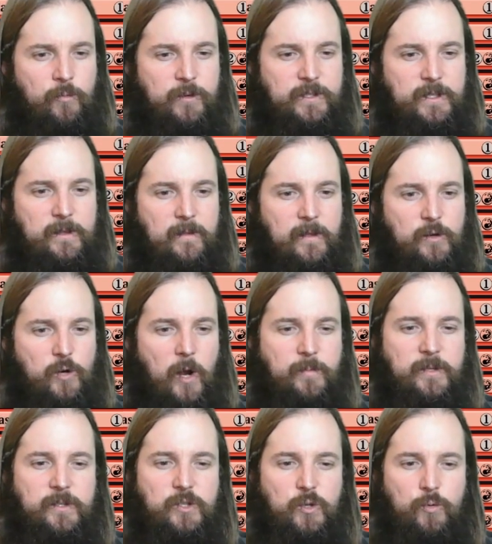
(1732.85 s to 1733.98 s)
we see that they
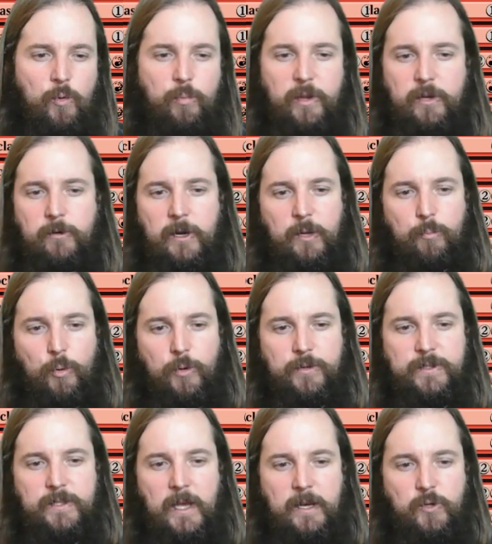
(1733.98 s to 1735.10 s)
dropped 2 Obliterating Bolts and